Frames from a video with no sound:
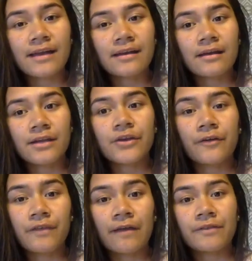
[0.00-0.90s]
if you have
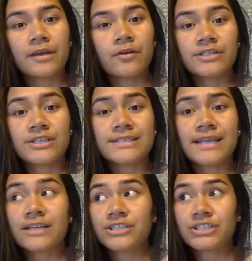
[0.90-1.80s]
any questions that
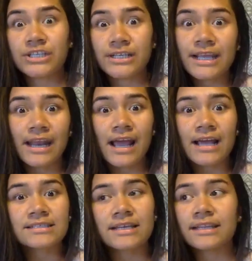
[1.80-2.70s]
she can ask, like
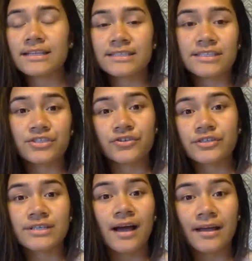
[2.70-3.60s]
this is your
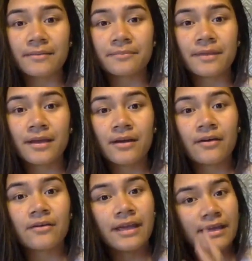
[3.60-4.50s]
time,
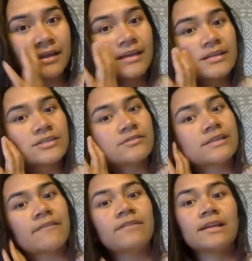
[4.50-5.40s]
okay? So
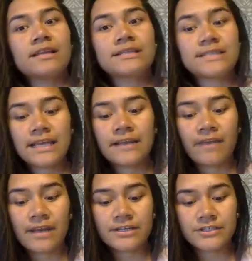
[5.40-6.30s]
definitely take
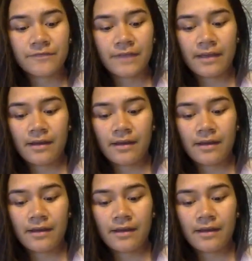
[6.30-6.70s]
advantage of it.